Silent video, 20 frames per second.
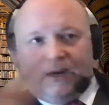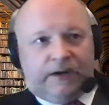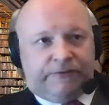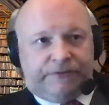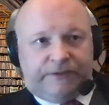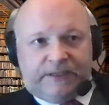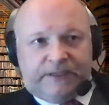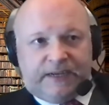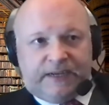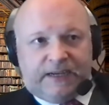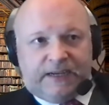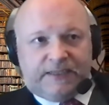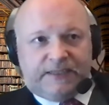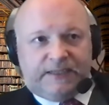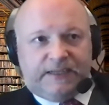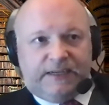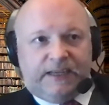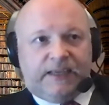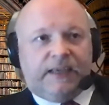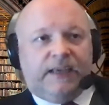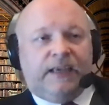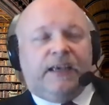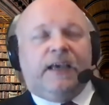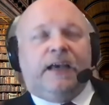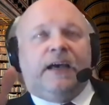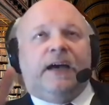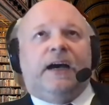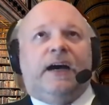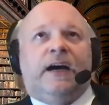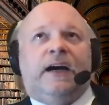are fantastic.
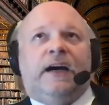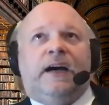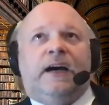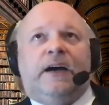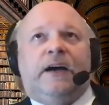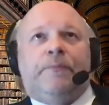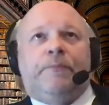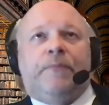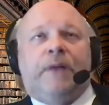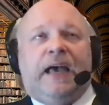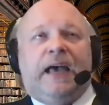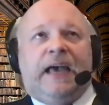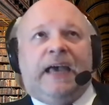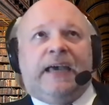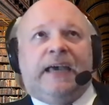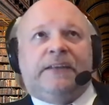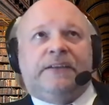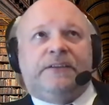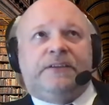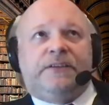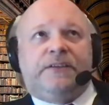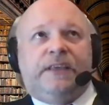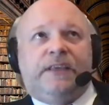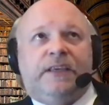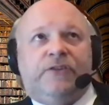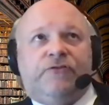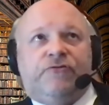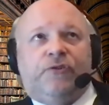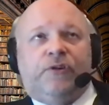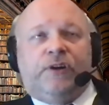And
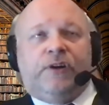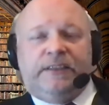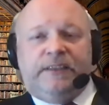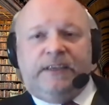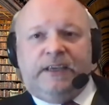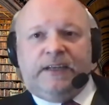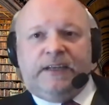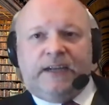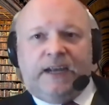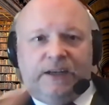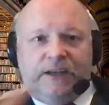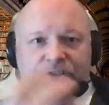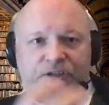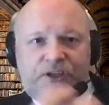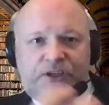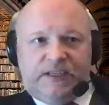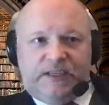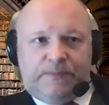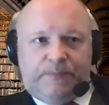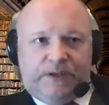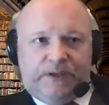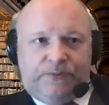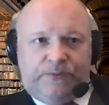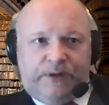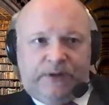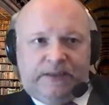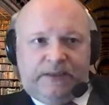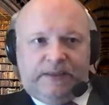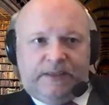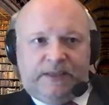drawing the analogies
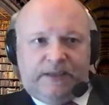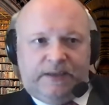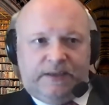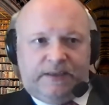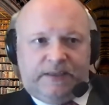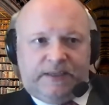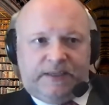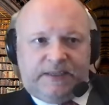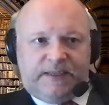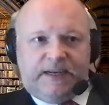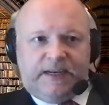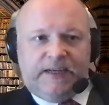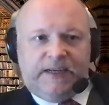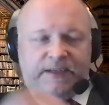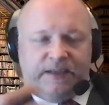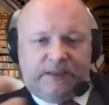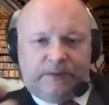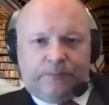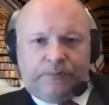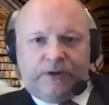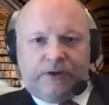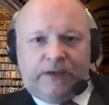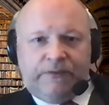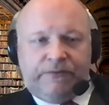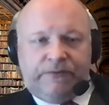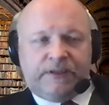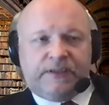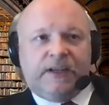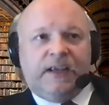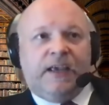between the state and the
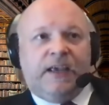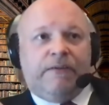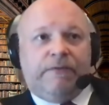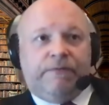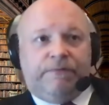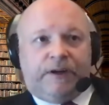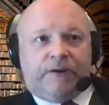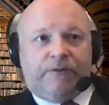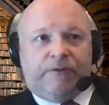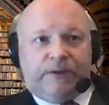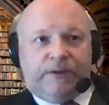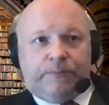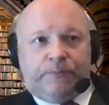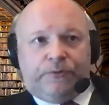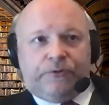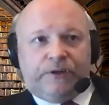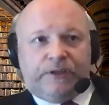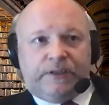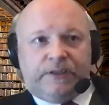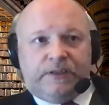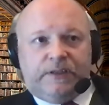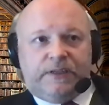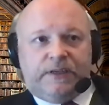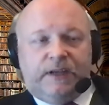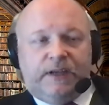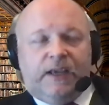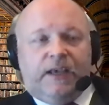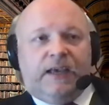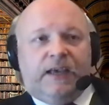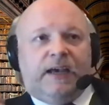private, very important.
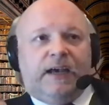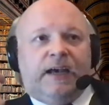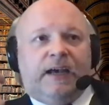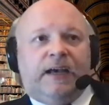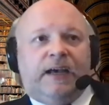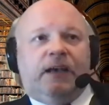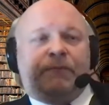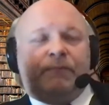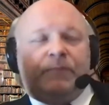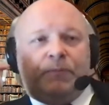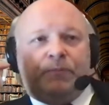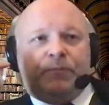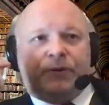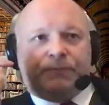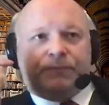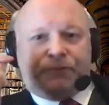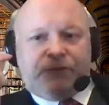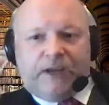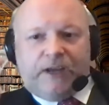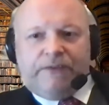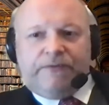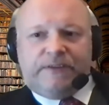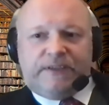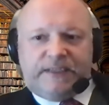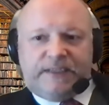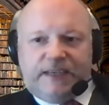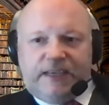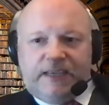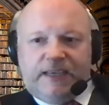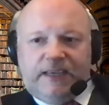But
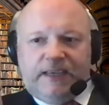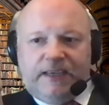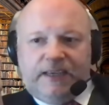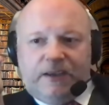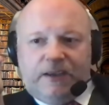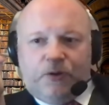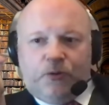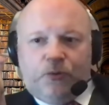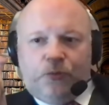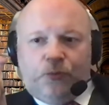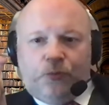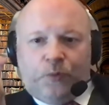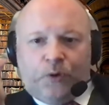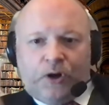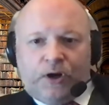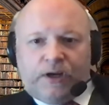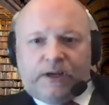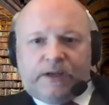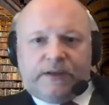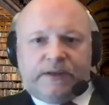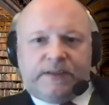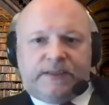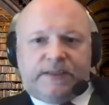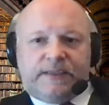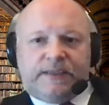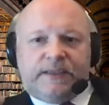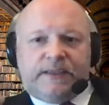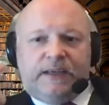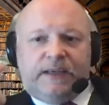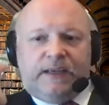privacy
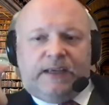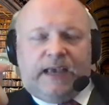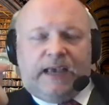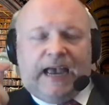works